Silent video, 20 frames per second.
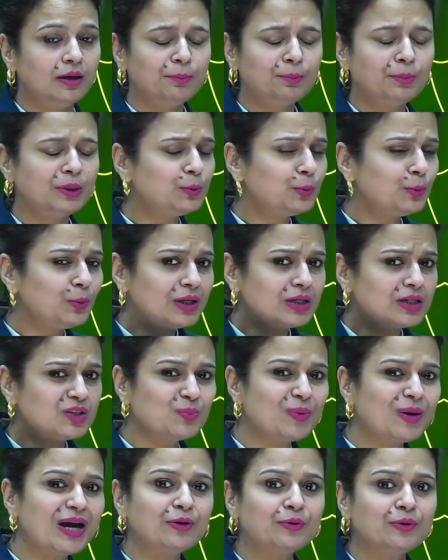But where
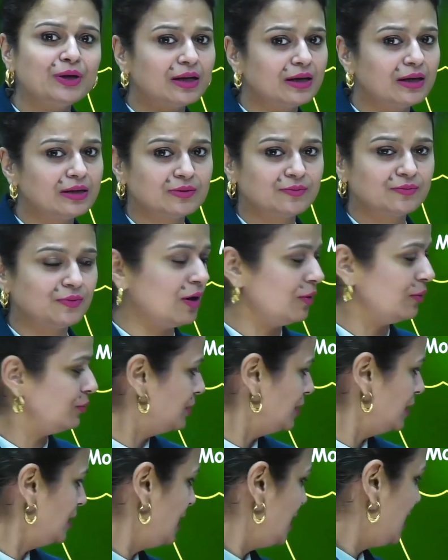Spirogyra is
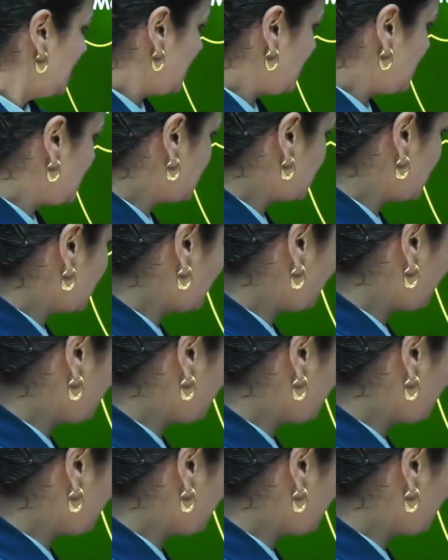found? Is it